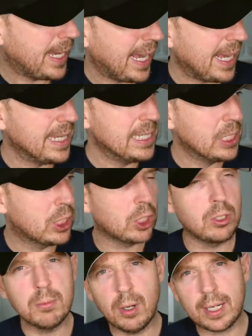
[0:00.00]

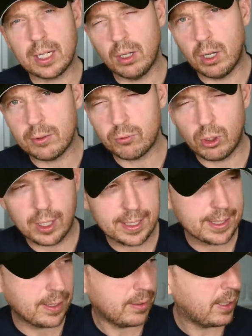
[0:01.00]
into my Glide
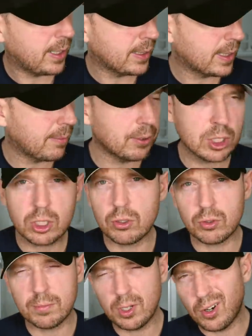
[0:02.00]
Rides and, and some of the
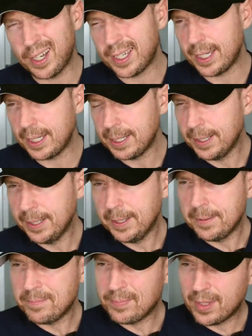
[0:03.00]
shoes from Nike,
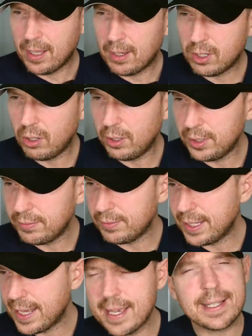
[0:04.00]
I kind of
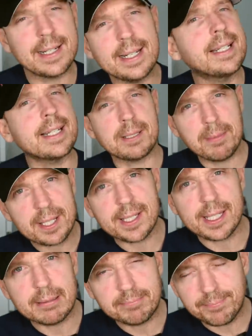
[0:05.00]
easily dismissed
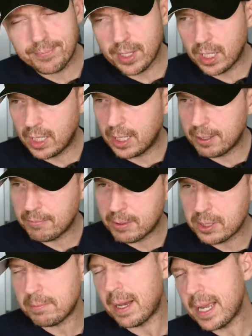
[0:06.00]
it, um,
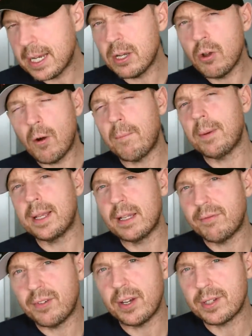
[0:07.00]
which may not be the
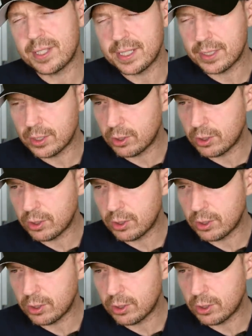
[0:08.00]
fairest thing to